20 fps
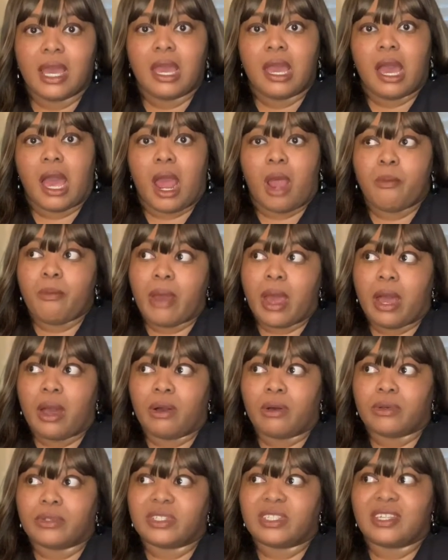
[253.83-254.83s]

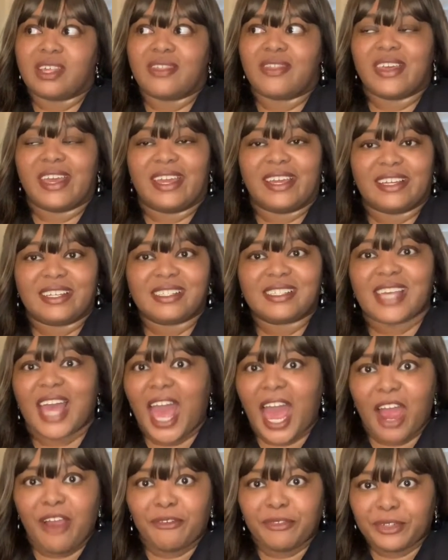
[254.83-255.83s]
about things
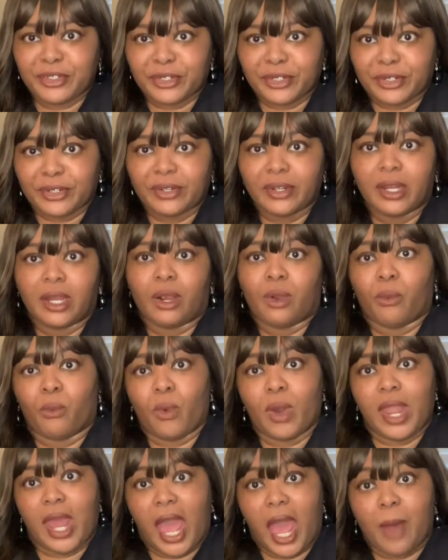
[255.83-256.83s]
after
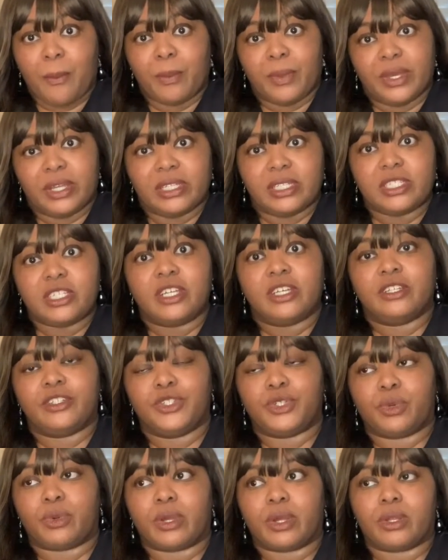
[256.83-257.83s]
what happened
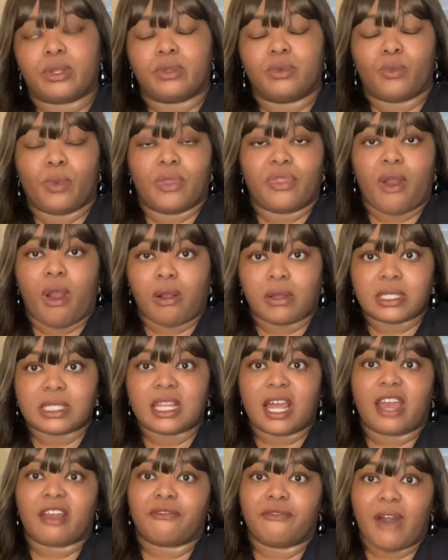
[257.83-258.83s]
during With Hearts
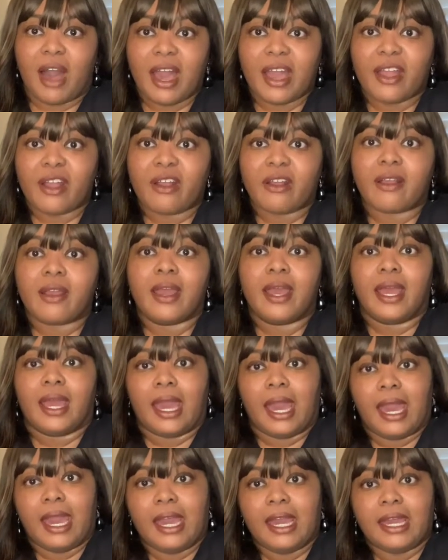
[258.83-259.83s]
Like Fire,
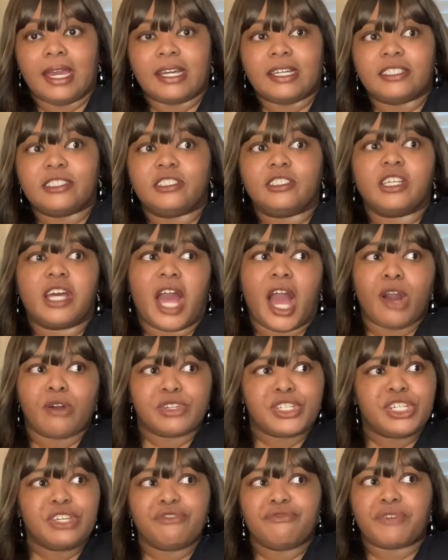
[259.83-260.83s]
and how
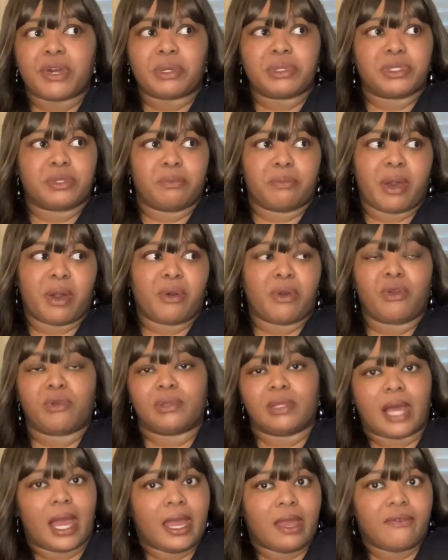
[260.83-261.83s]
she felt about her
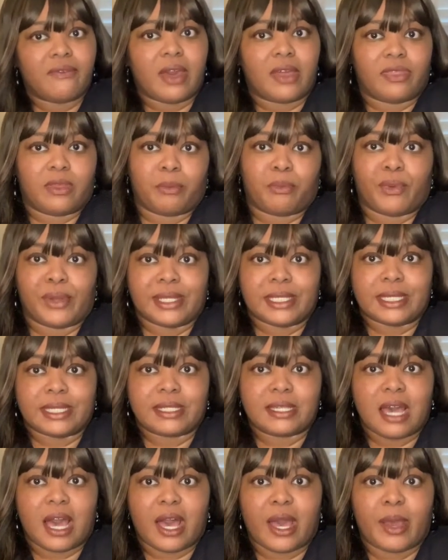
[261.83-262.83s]
life at the present
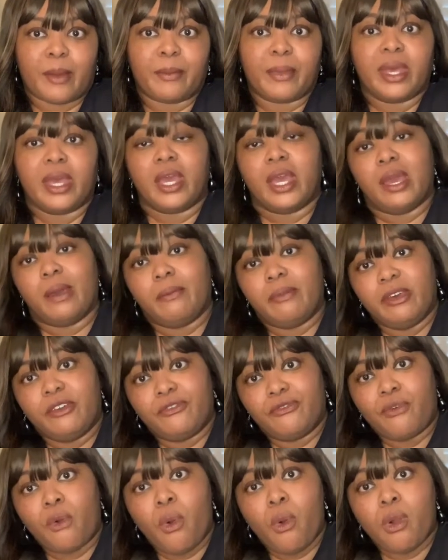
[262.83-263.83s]
time
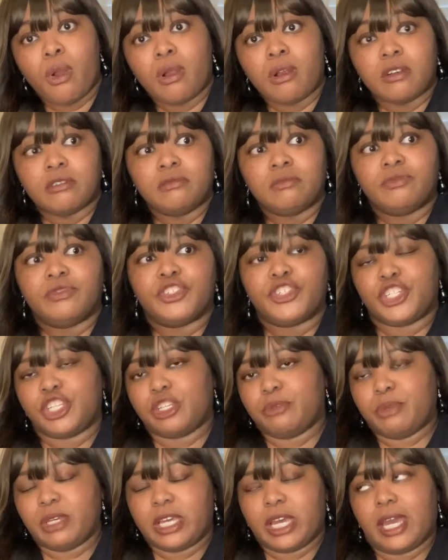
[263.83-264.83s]
before she
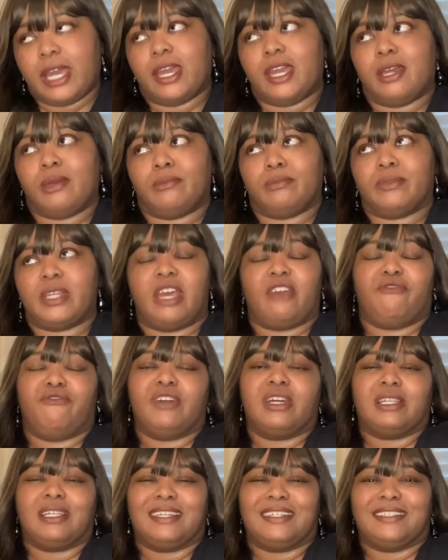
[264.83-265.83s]
became a
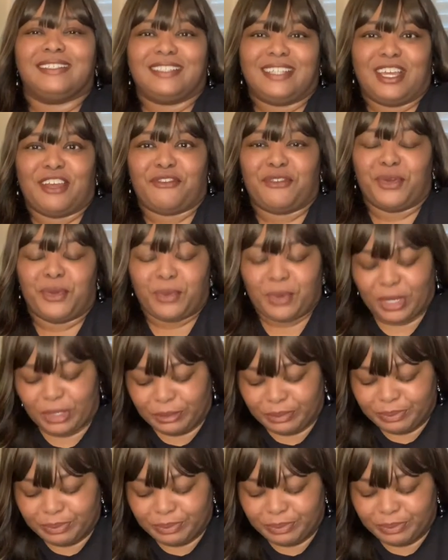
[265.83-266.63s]
villain, if you will.